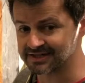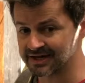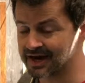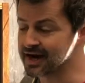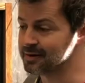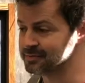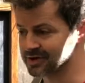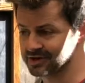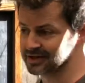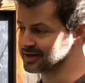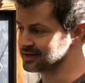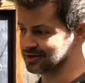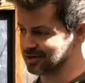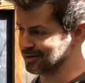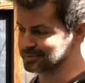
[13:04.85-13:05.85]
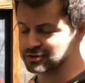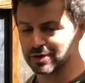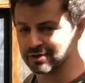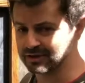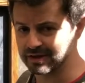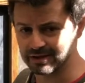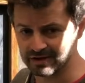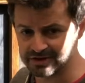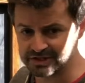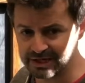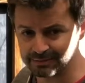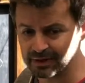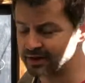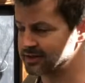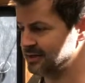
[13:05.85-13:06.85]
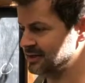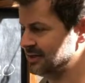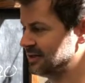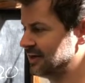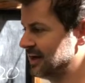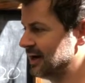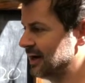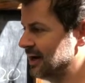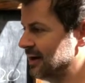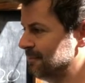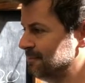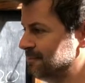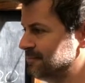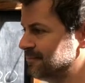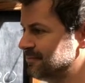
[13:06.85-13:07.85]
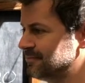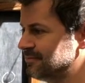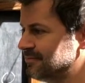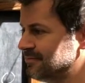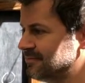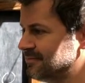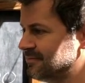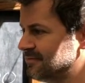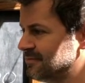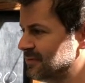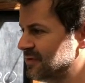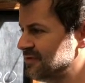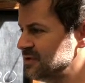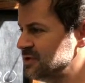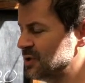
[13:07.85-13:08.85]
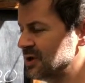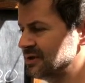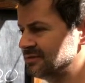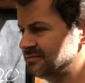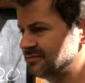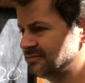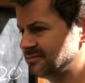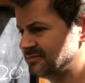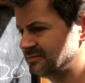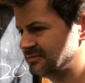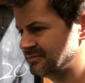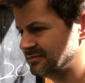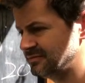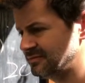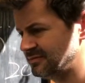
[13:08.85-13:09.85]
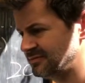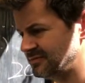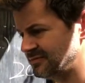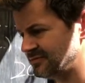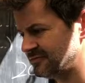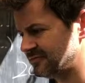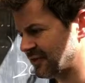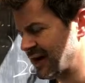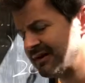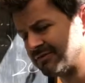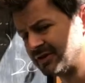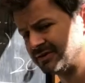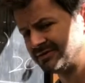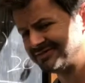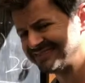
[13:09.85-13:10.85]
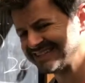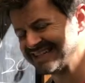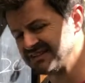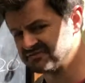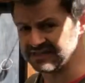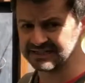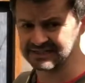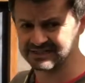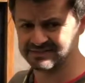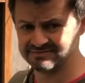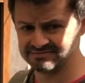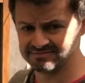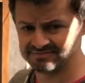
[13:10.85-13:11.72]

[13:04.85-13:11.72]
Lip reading: time, you're going to get an arbitrarily large number. But if you do it forever, infinitely,